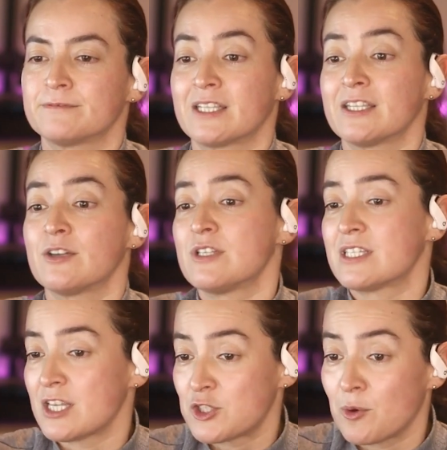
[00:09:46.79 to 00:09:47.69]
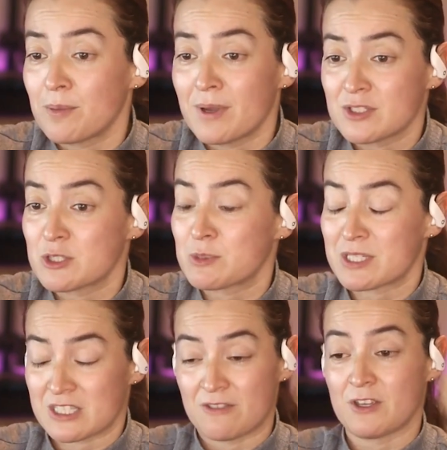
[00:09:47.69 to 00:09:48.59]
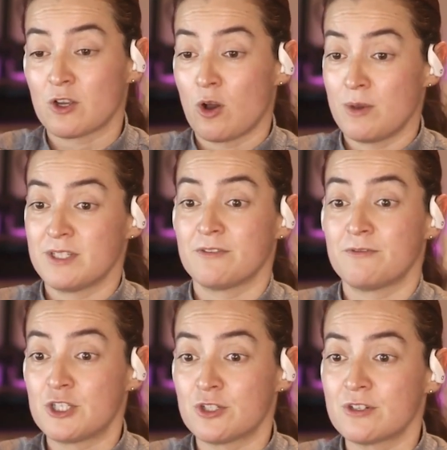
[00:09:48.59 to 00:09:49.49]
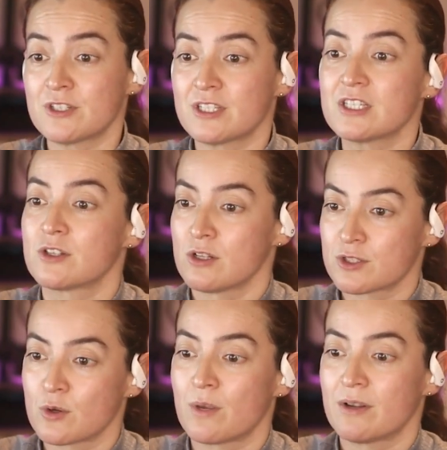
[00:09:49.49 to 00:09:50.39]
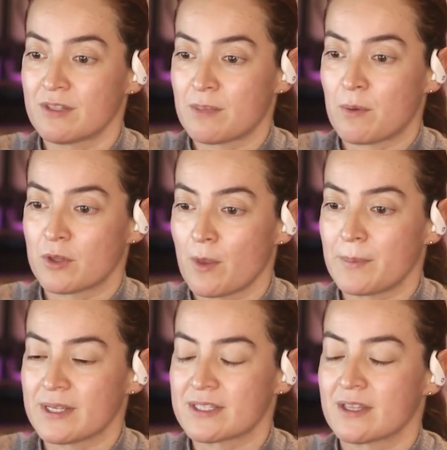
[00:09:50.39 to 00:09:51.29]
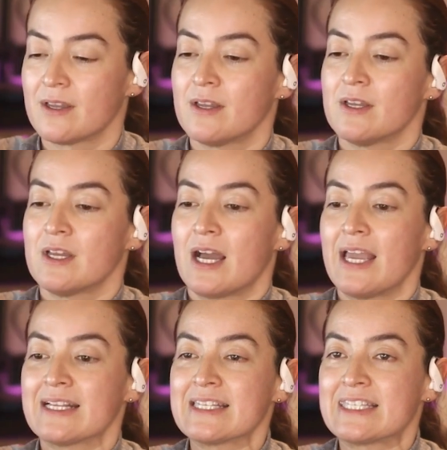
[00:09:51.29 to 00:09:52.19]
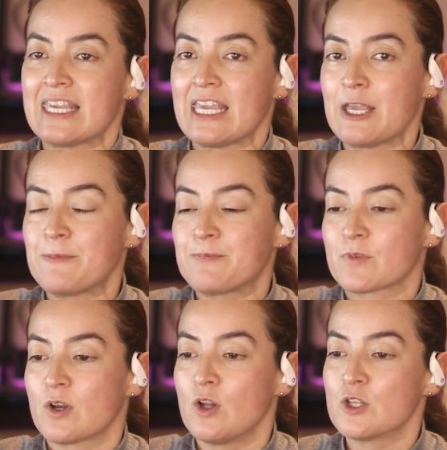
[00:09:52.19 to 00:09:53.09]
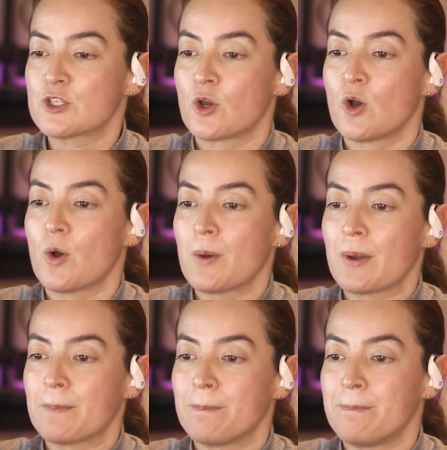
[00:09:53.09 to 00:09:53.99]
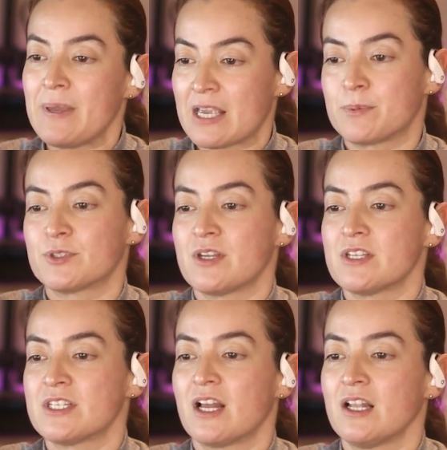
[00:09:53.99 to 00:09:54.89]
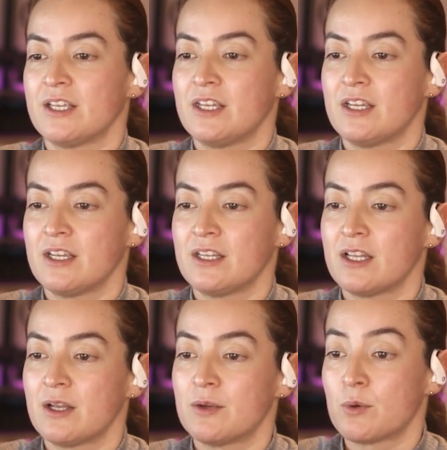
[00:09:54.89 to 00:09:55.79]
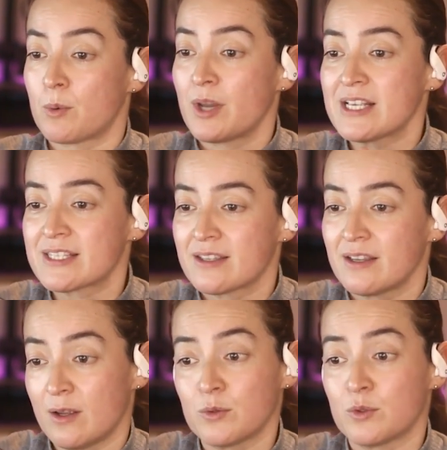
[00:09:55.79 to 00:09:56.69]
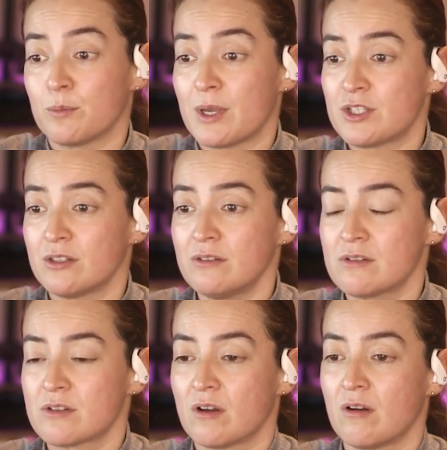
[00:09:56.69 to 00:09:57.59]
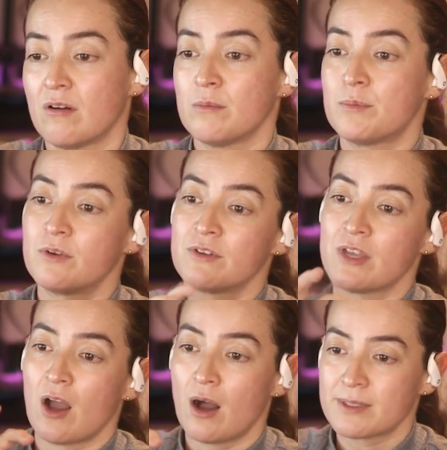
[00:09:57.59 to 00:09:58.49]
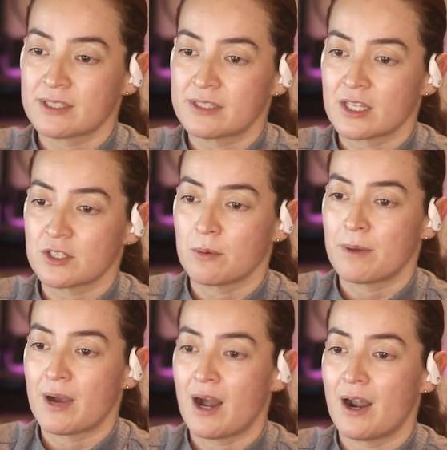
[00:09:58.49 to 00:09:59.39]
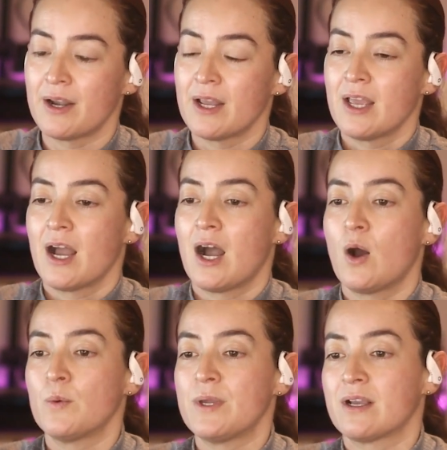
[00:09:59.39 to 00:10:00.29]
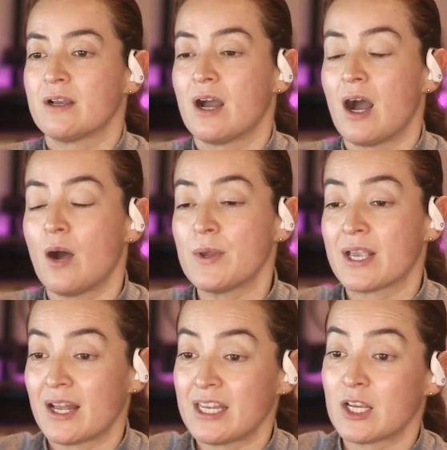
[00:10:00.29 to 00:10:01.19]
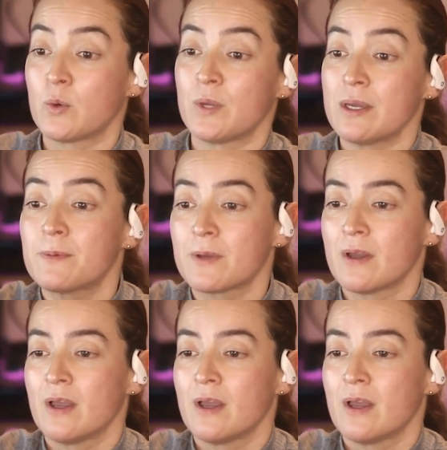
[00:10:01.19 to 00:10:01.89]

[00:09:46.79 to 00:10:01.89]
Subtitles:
Categorization based on specific object features is also one of the topics. I can see also big potential in robotics and automation. So improve the object detection part, how we can equip